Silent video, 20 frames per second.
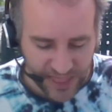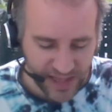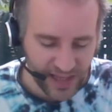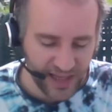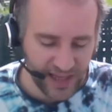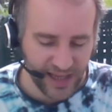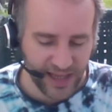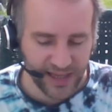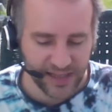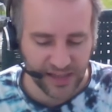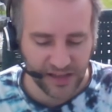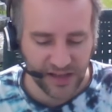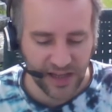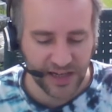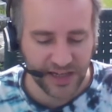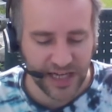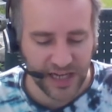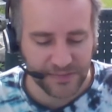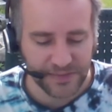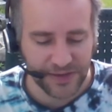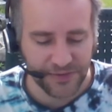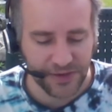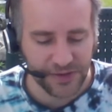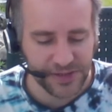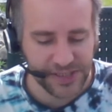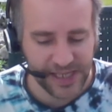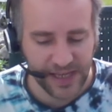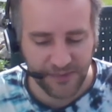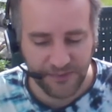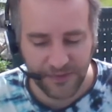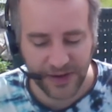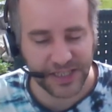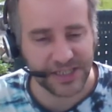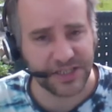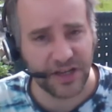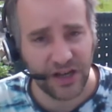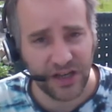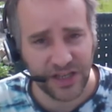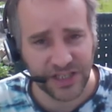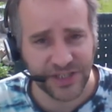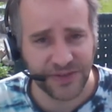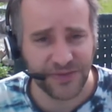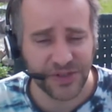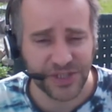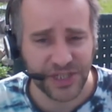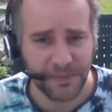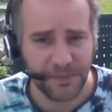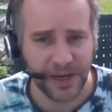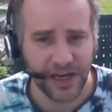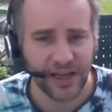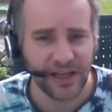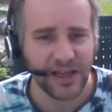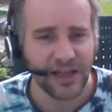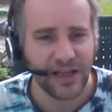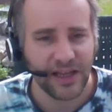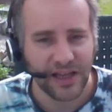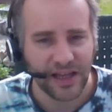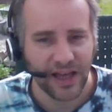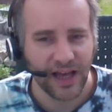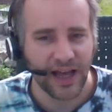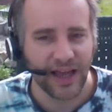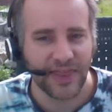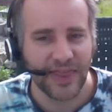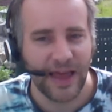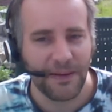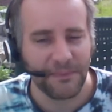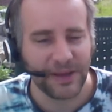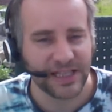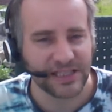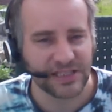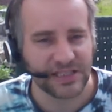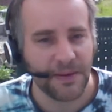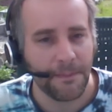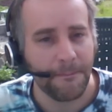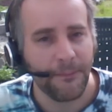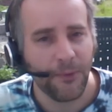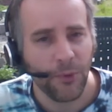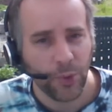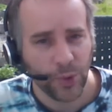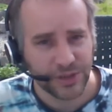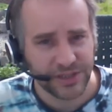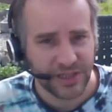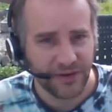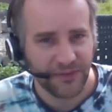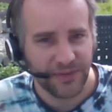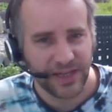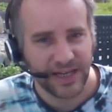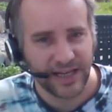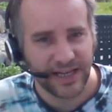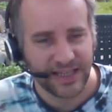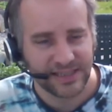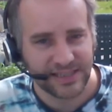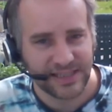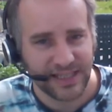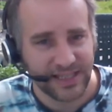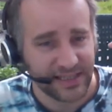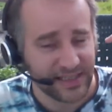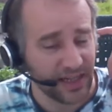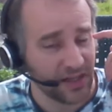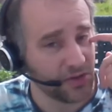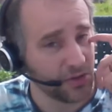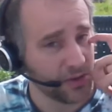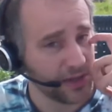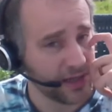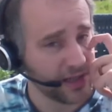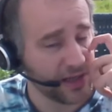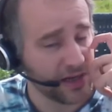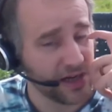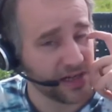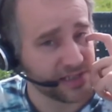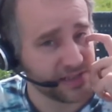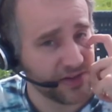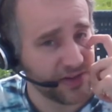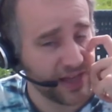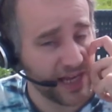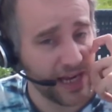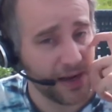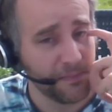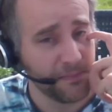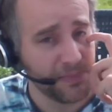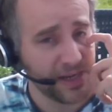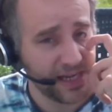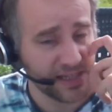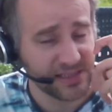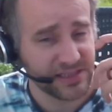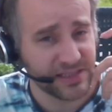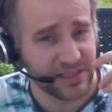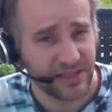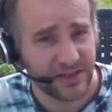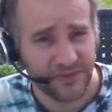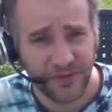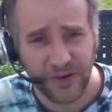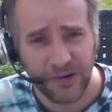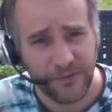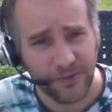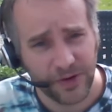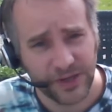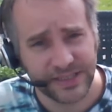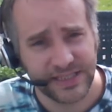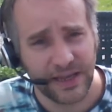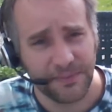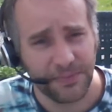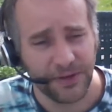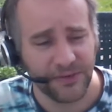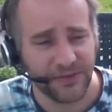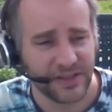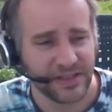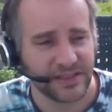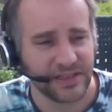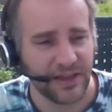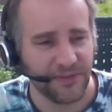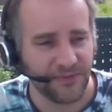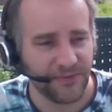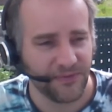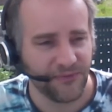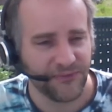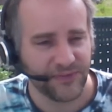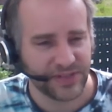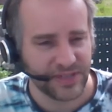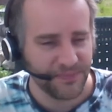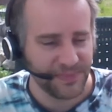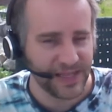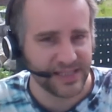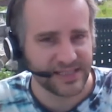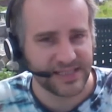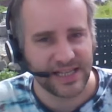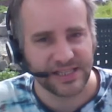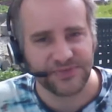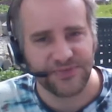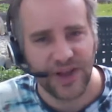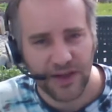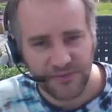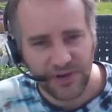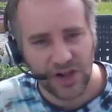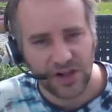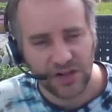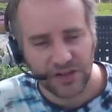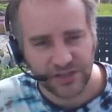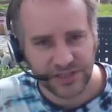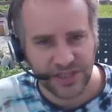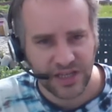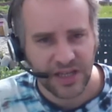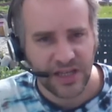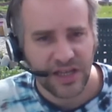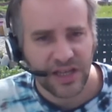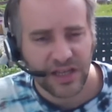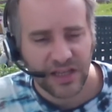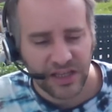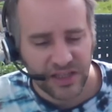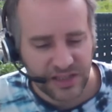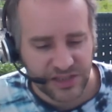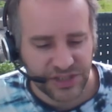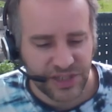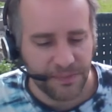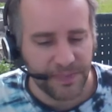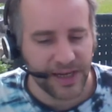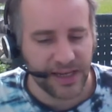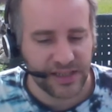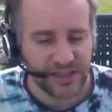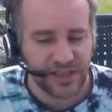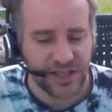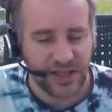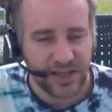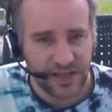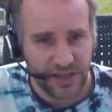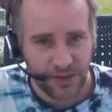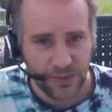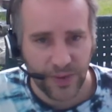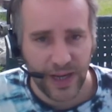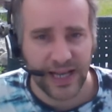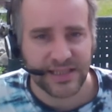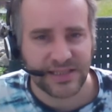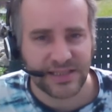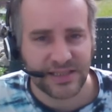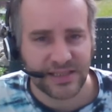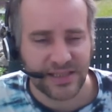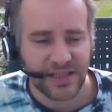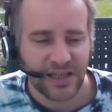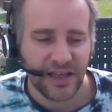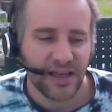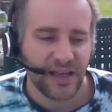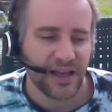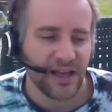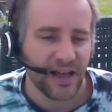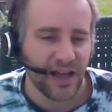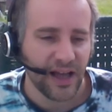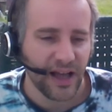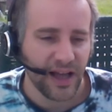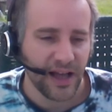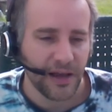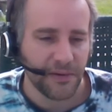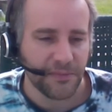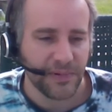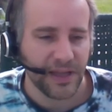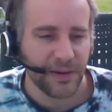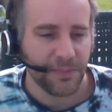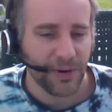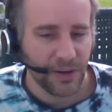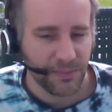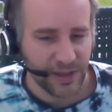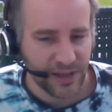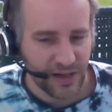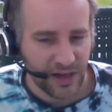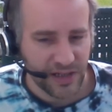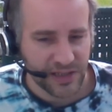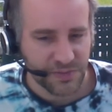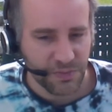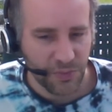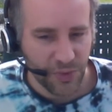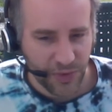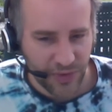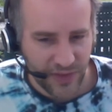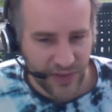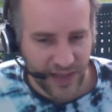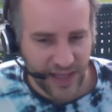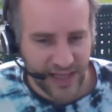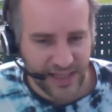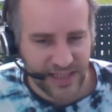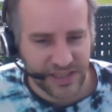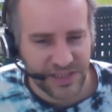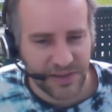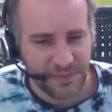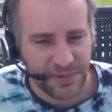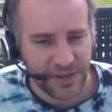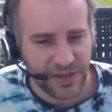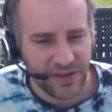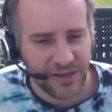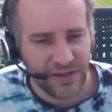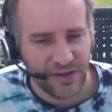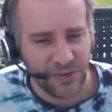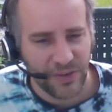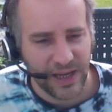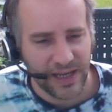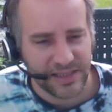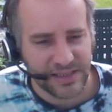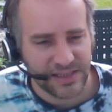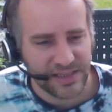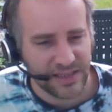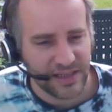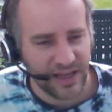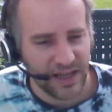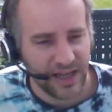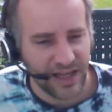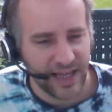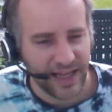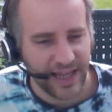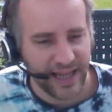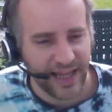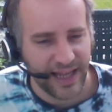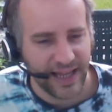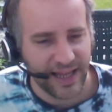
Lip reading: and a lot of times, if you see a fixed cost for shipping, that means some portion of it is included in the cost of the game. Because, for example, if something says $5 shipping to the U.S., it probably costs more than that to ship to the U.S. At